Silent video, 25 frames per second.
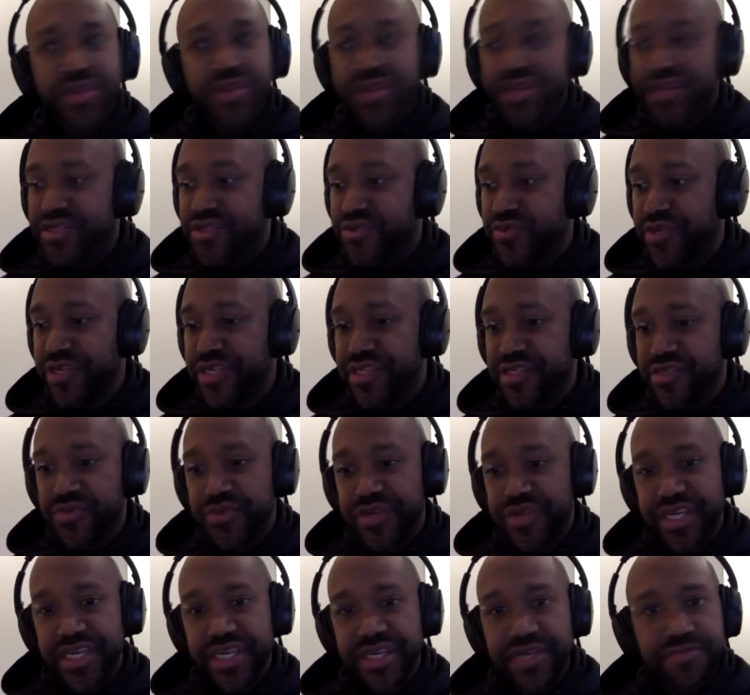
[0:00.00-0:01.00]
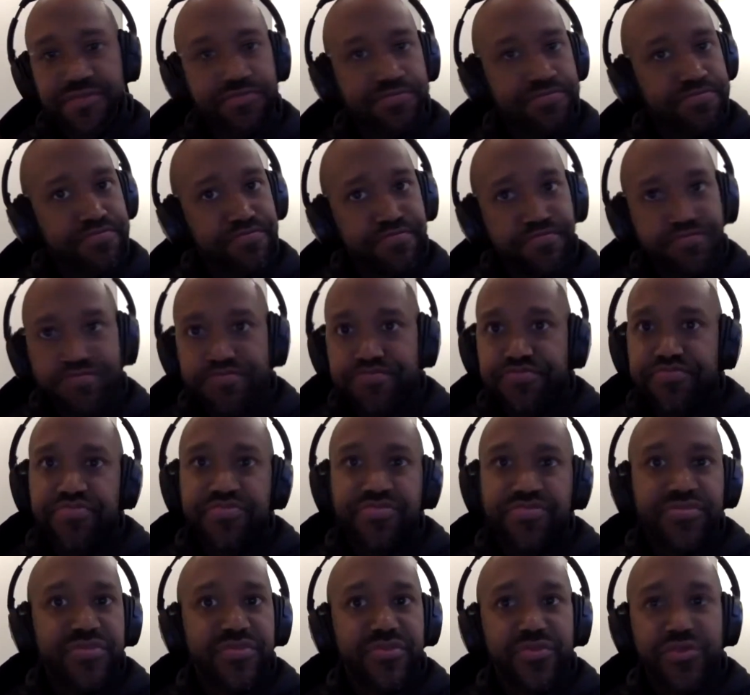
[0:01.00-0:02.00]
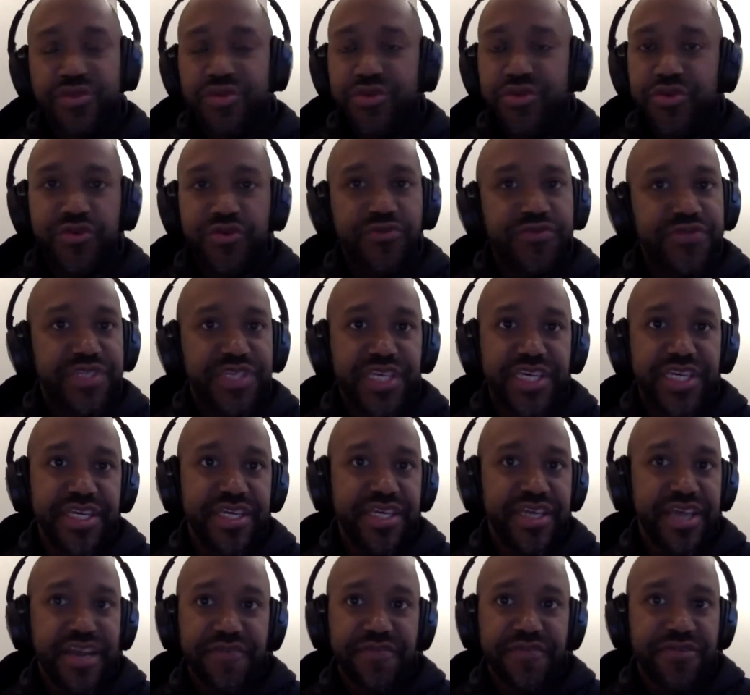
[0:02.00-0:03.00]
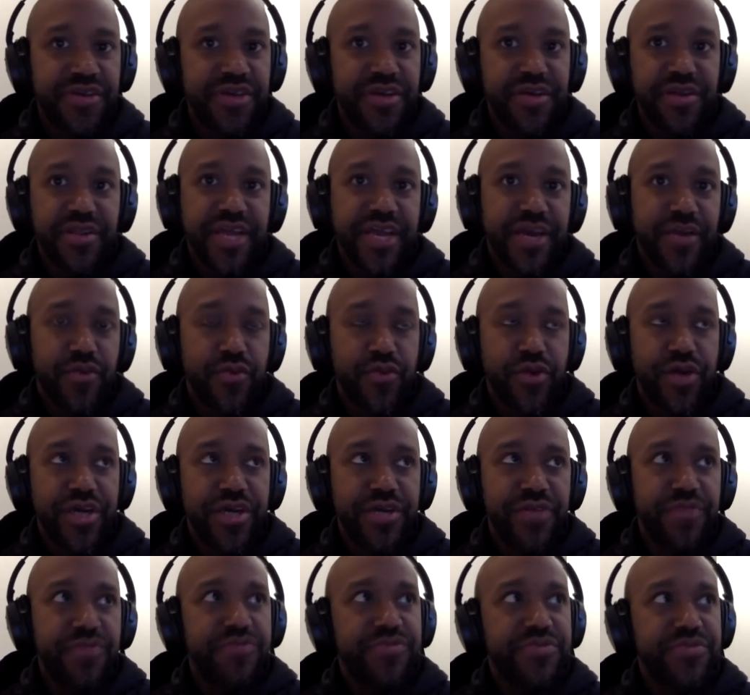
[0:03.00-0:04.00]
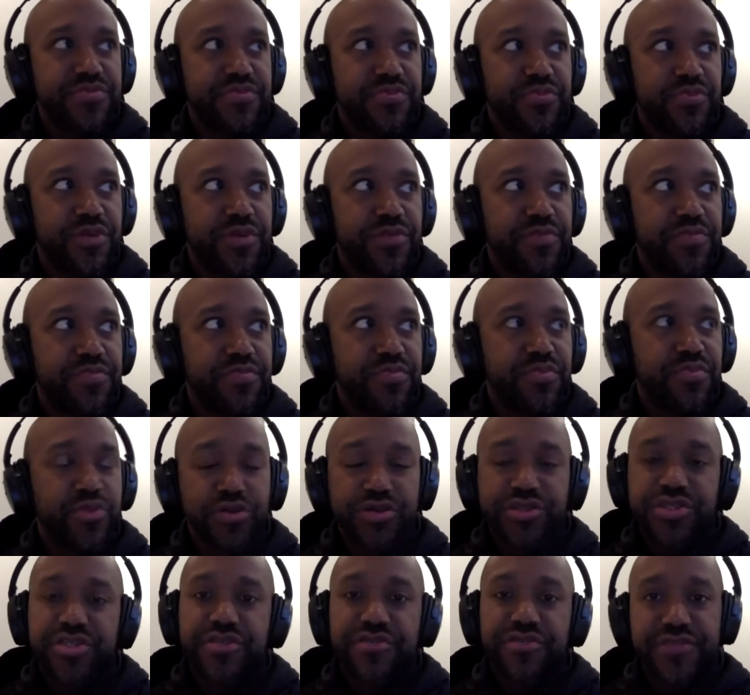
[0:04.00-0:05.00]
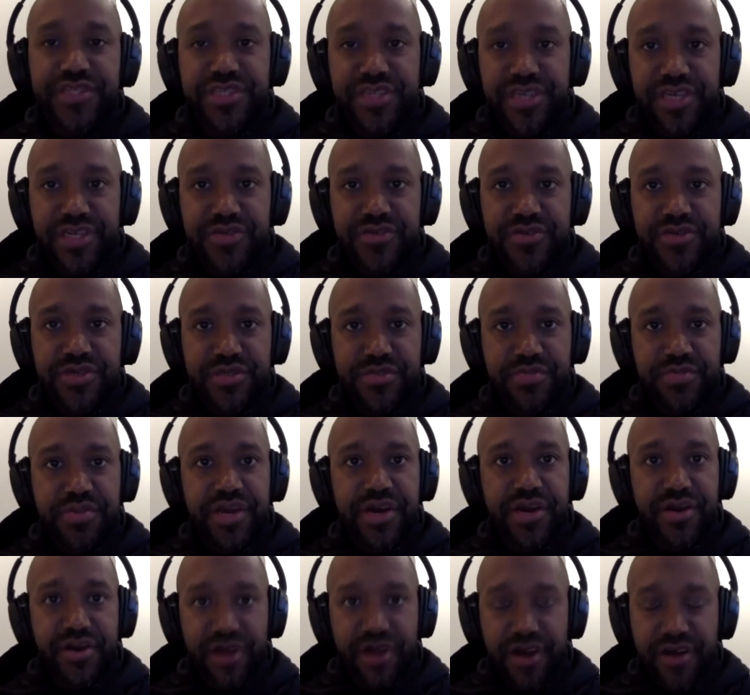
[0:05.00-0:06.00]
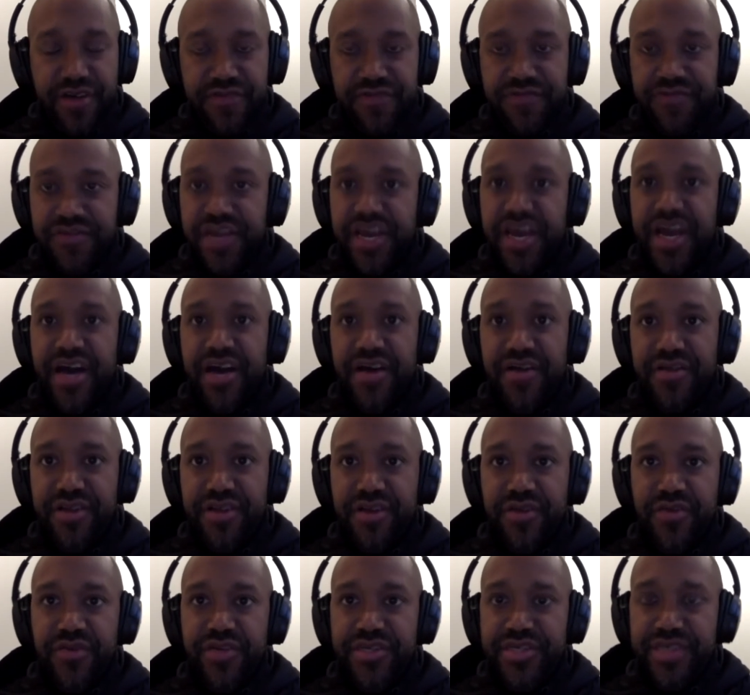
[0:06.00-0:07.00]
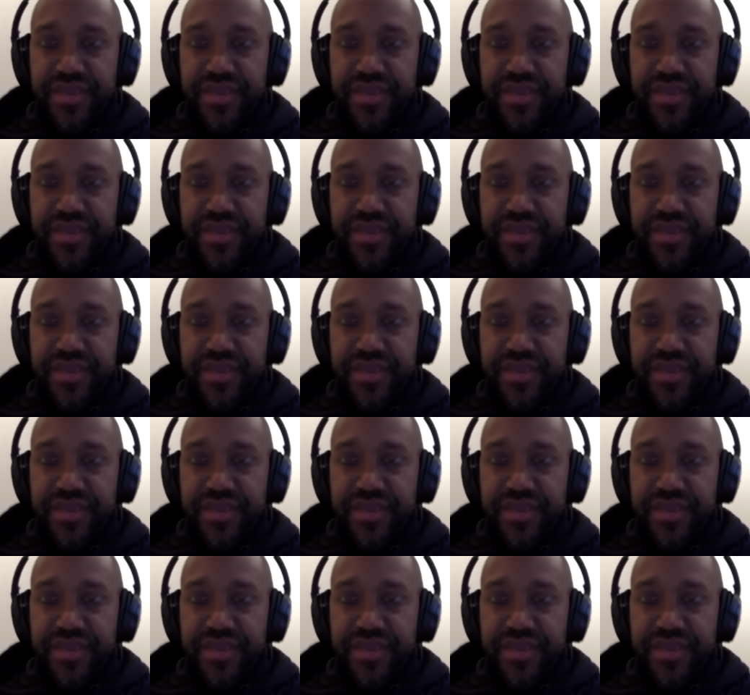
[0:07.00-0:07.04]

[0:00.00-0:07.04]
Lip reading: In 2020, you've seen what what portion of this country is better off now than it was?